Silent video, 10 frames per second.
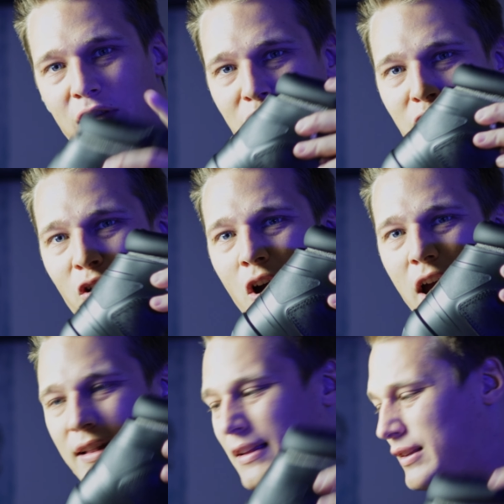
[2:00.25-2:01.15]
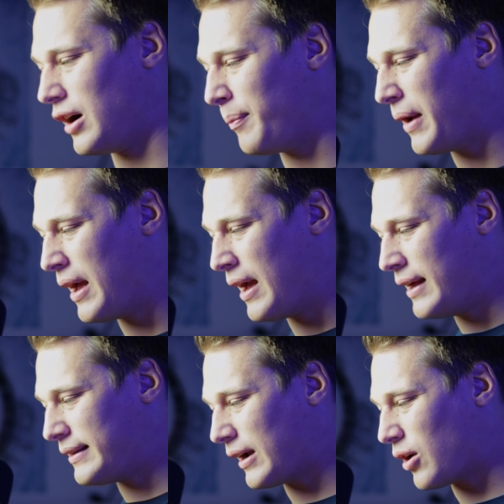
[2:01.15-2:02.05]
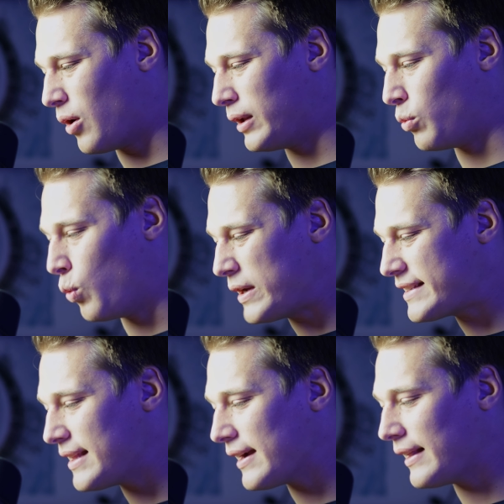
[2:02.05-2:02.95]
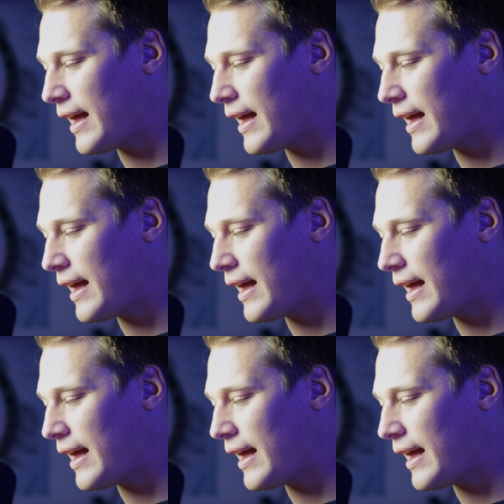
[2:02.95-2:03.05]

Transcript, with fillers: with the fur at the top. They call it Whistler